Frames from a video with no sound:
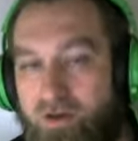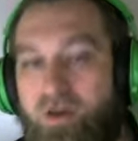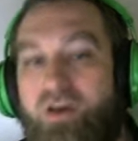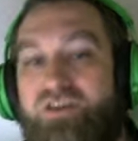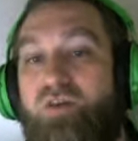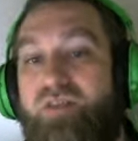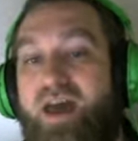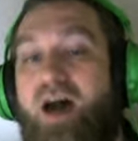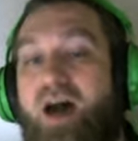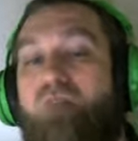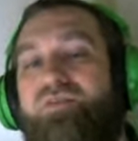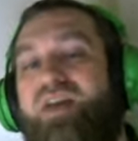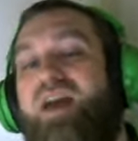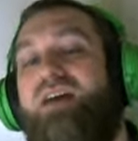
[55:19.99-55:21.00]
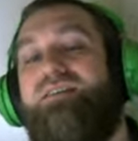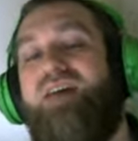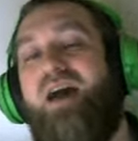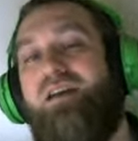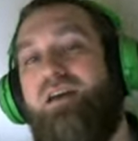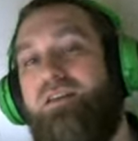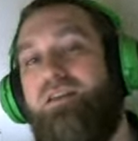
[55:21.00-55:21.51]
So now when they
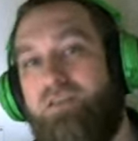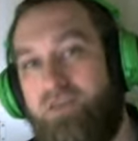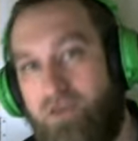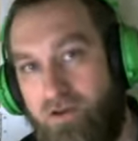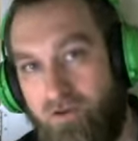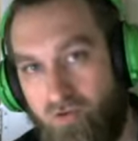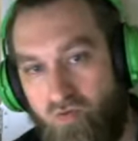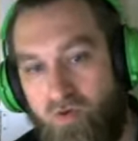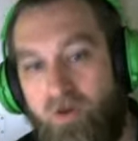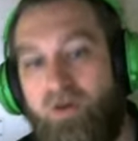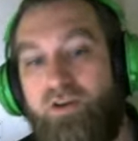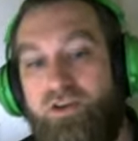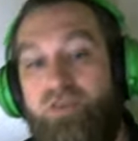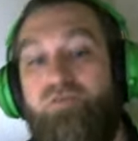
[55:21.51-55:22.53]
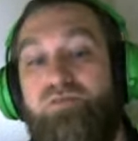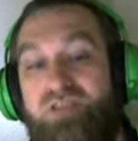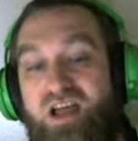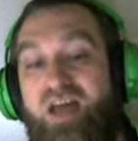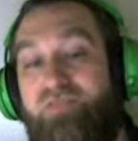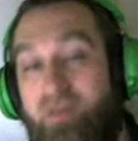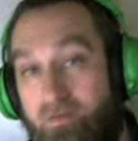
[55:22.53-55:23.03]
attack into you, you
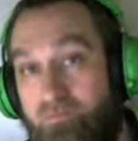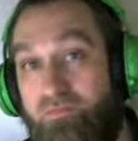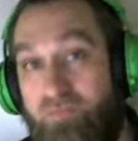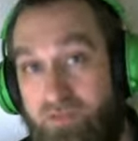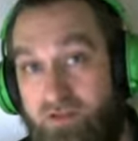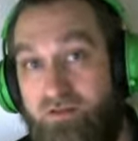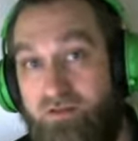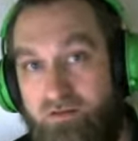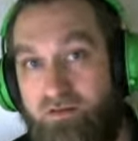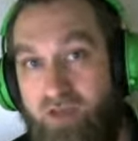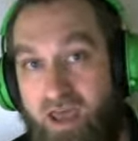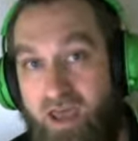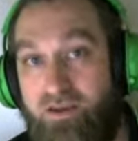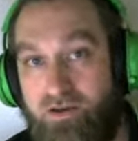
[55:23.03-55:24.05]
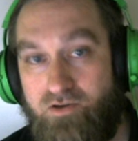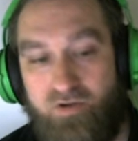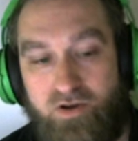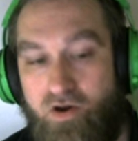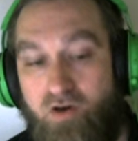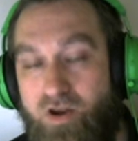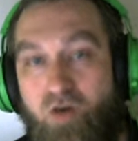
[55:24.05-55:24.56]
let them hit you. You
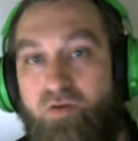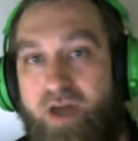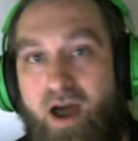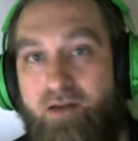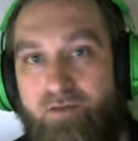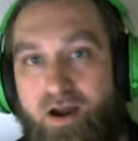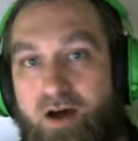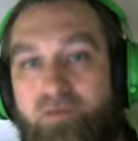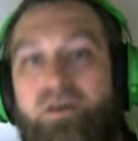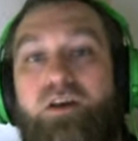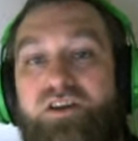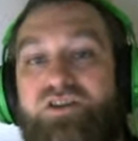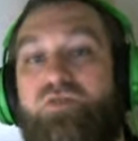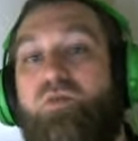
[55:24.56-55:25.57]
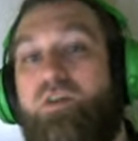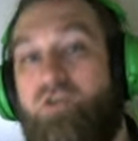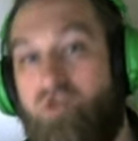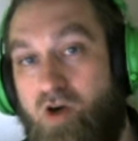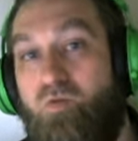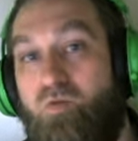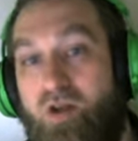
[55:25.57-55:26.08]
don't you don't counter out because you want to
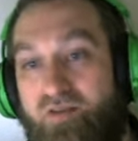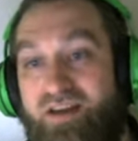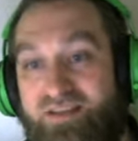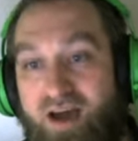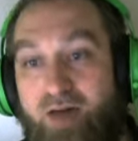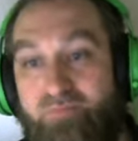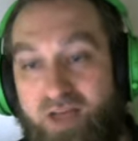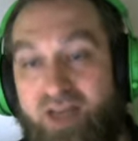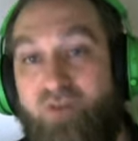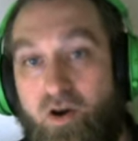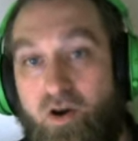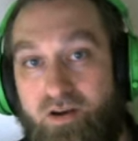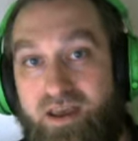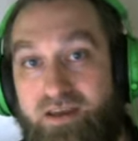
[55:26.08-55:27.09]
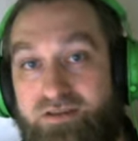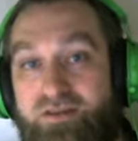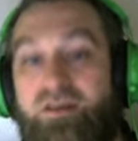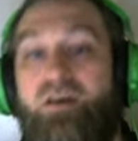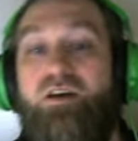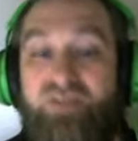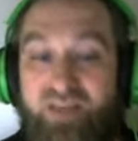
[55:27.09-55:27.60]
draw whatever that top life card is,
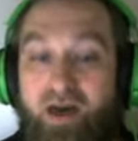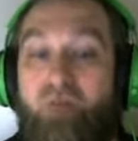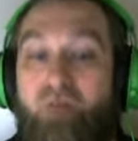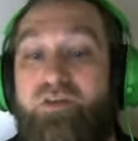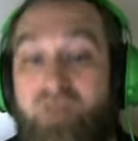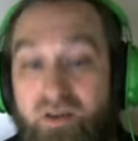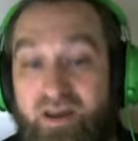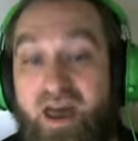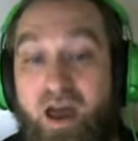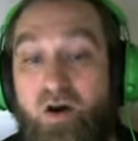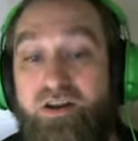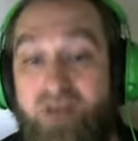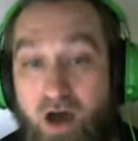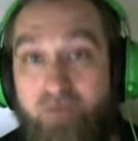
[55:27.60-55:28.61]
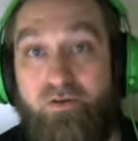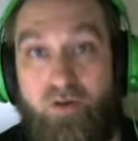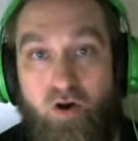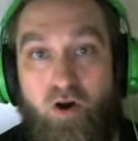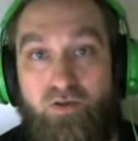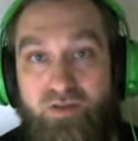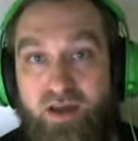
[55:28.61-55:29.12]
so that way you can KO another
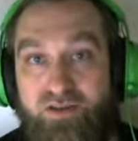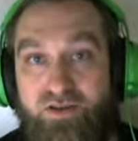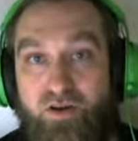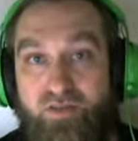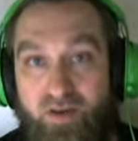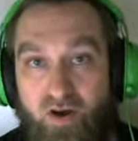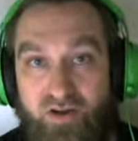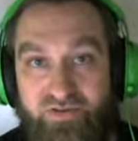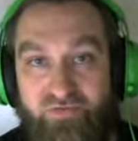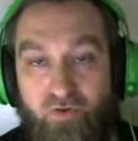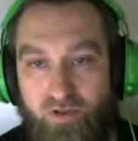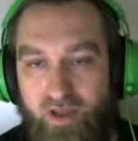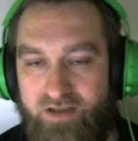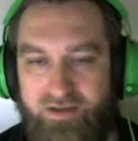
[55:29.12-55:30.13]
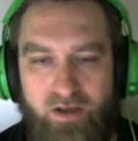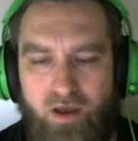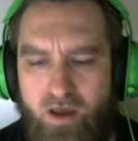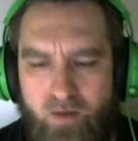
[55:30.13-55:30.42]
card the next turn that costs four or less.